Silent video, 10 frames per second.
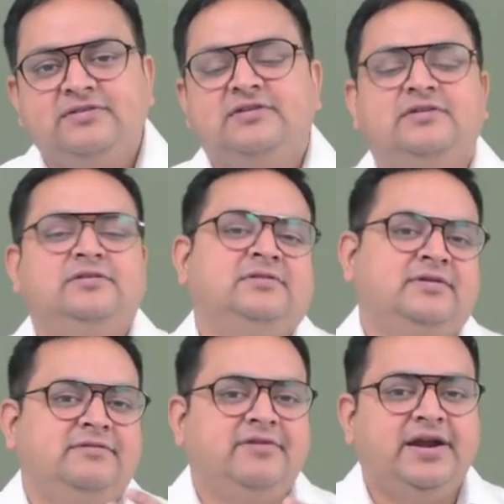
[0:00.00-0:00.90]
assessee is
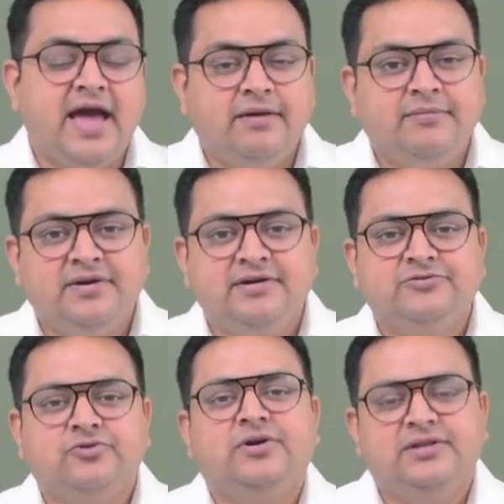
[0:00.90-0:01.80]
receiving
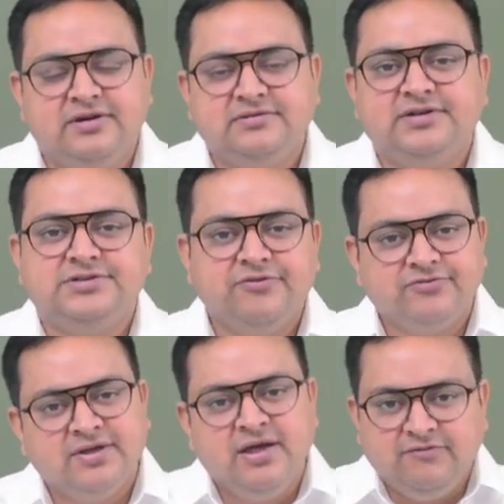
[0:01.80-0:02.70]
diamonds or other such
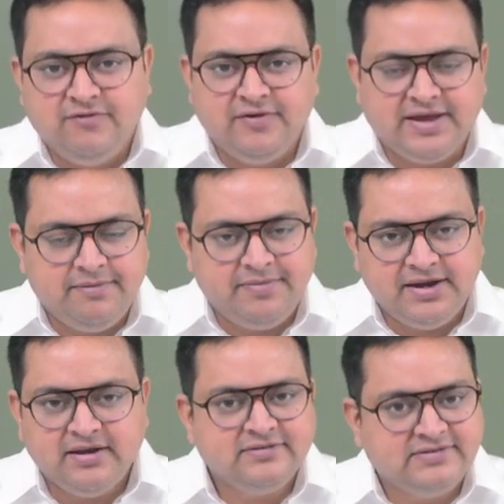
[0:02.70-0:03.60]
gifts, we will keep
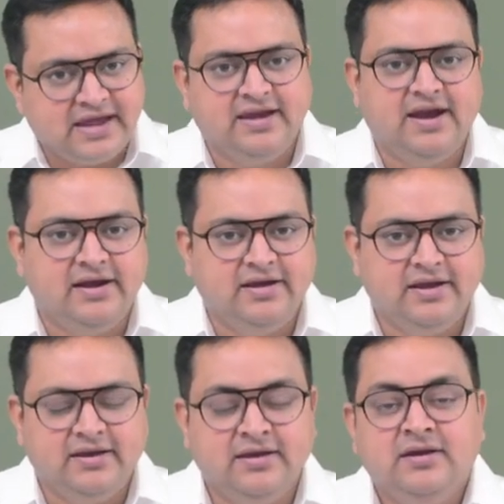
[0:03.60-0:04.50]
it in second
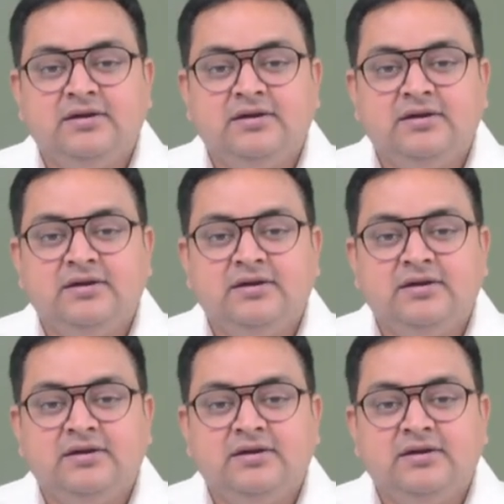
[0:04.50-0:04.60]
category.